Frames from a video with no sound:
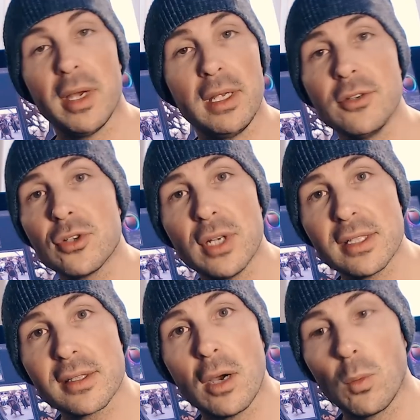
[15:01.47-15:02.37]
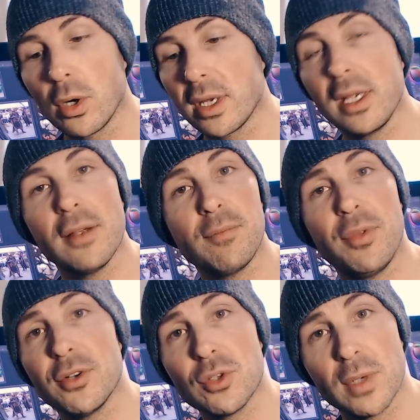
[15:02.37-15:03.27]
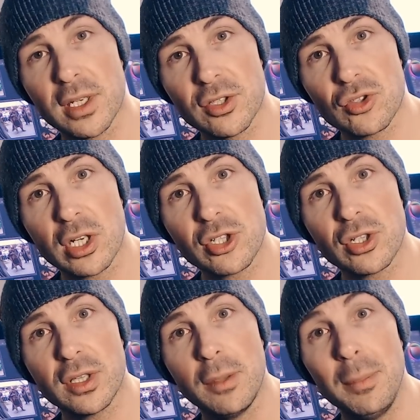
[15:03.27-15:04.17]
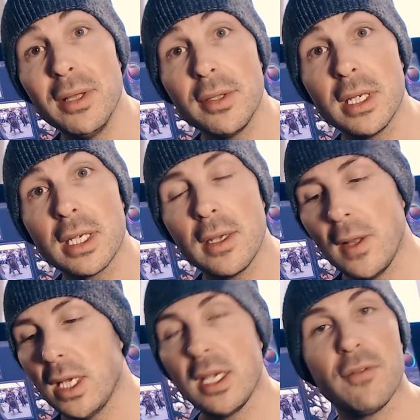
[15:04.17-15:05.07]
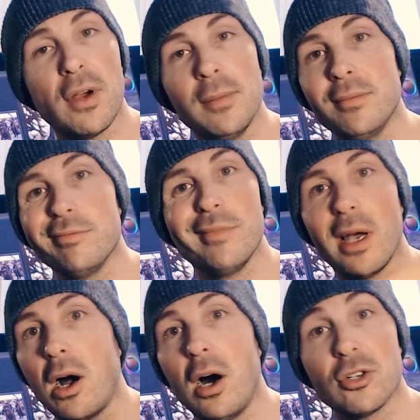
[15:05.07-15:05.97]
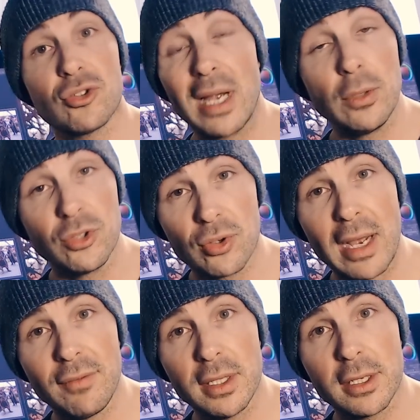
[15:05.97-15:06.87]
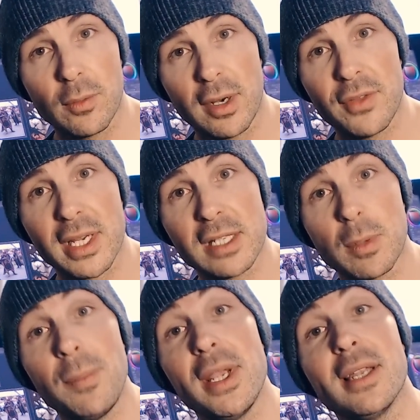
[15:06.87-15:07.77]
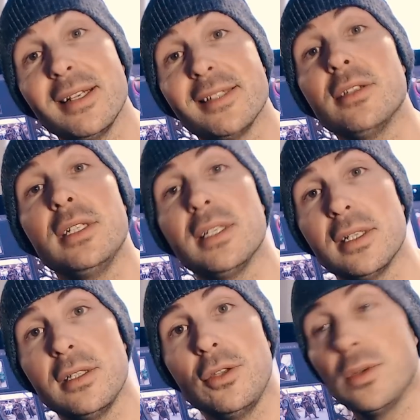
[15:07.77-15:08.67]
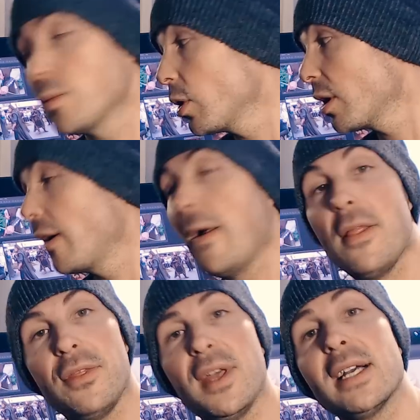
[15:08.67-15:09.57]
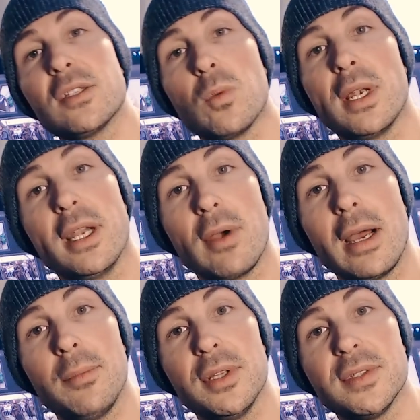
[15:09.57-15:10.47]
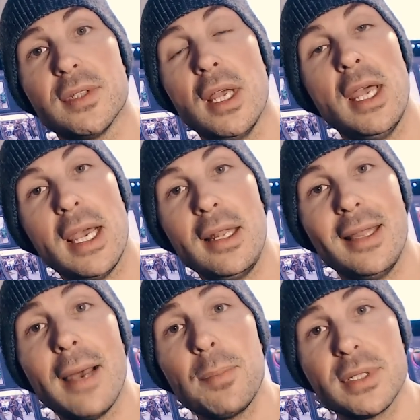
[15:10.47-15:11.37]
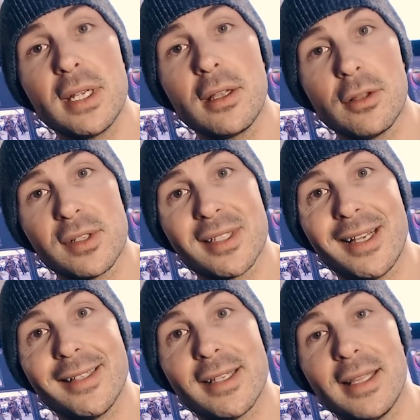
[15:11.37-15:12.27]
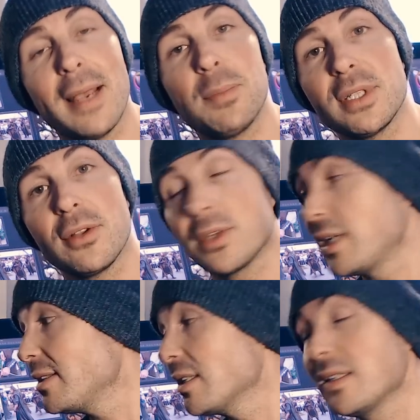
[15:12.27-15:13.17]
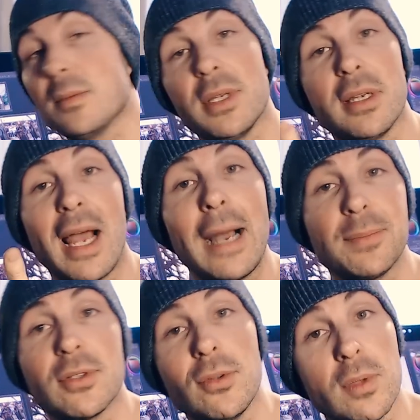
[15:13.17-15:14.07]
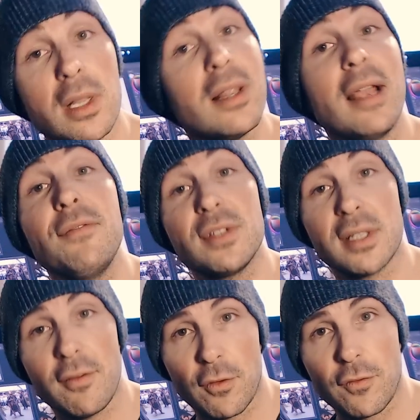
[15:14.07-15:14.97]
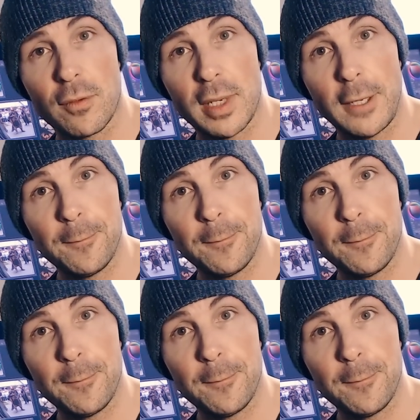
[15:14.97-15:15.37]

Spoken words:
internet's not working, if they're doing construction on the building, if I'm out traveling or whatever the case might be, and I still need to continue to work, that's when I grab this. And in that particular sense, in that particular case, this has been an absolute lifesaver for me.